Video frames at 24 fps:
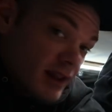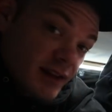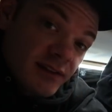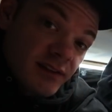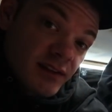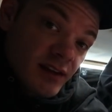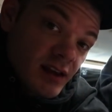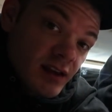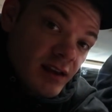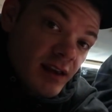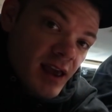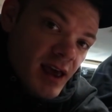
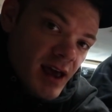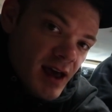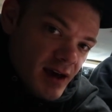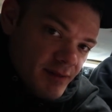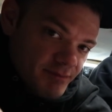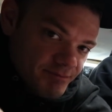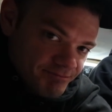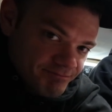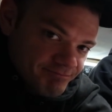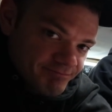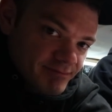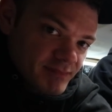That's it, yeah.
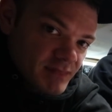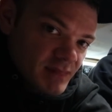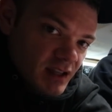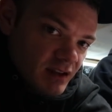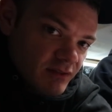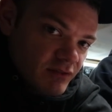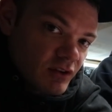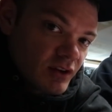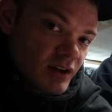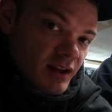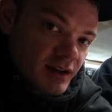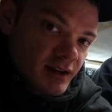
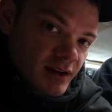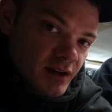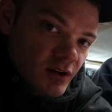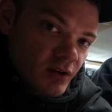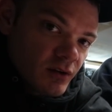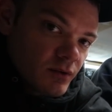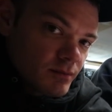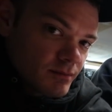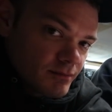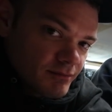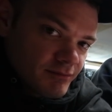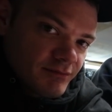If you didn't
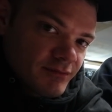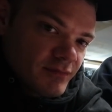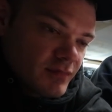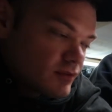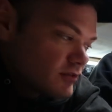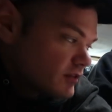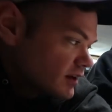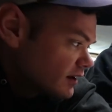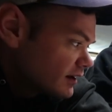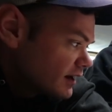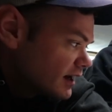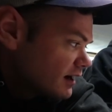know, you
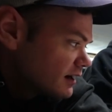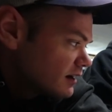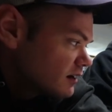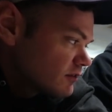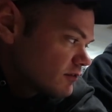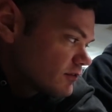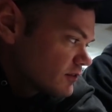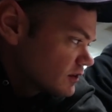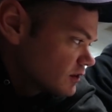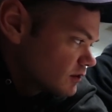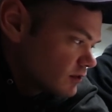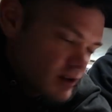found out here
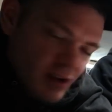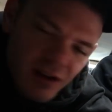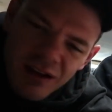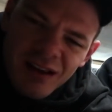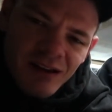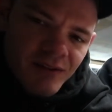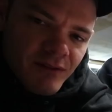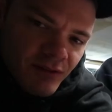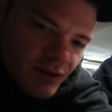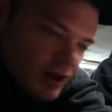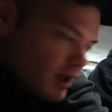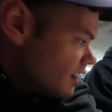for
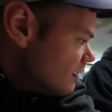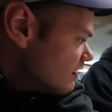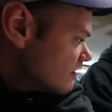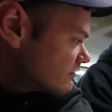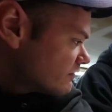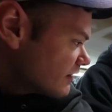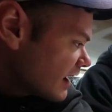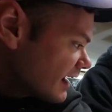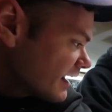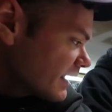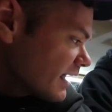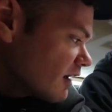you
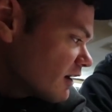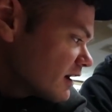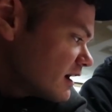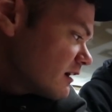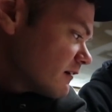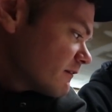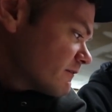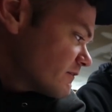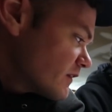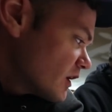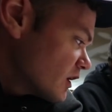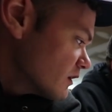find out
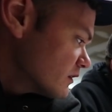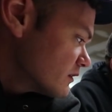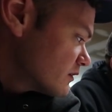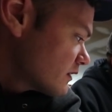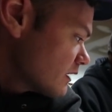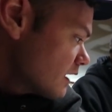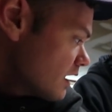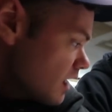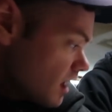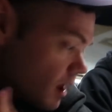here first.